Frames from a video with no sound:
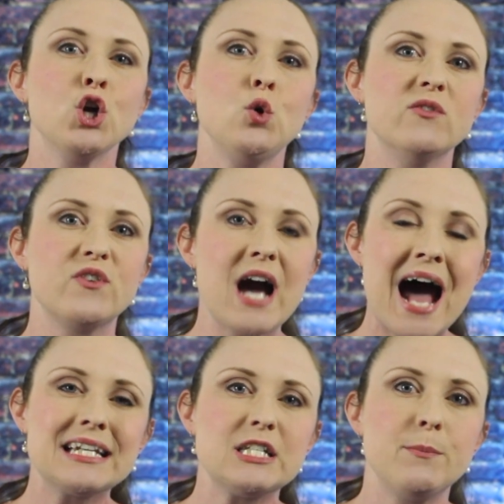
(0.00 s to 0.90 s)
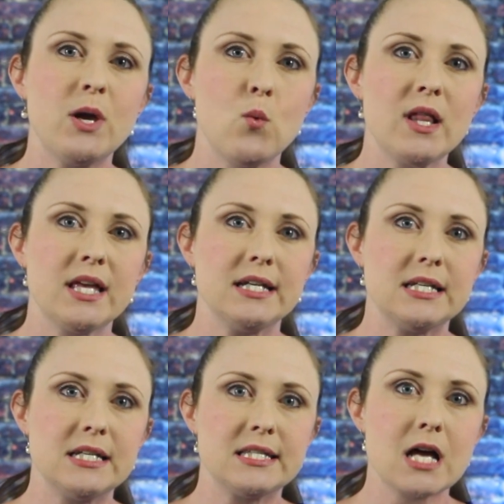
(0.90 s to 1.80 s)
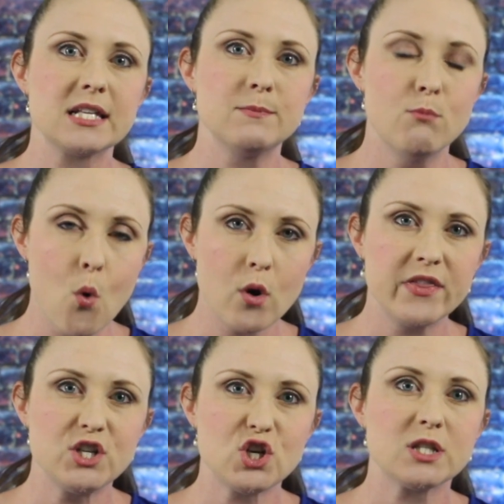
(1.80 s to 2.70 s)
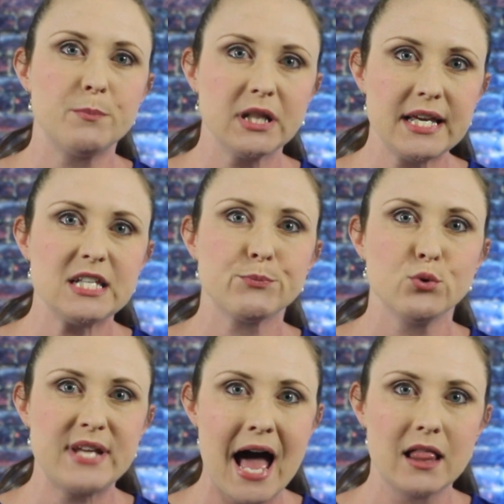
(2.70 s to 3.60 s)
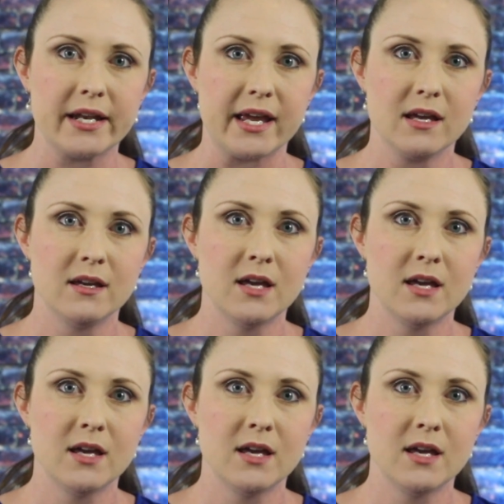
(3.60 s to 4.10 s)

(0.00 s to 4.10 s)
you have got to be willing to discuss more than just police brutality.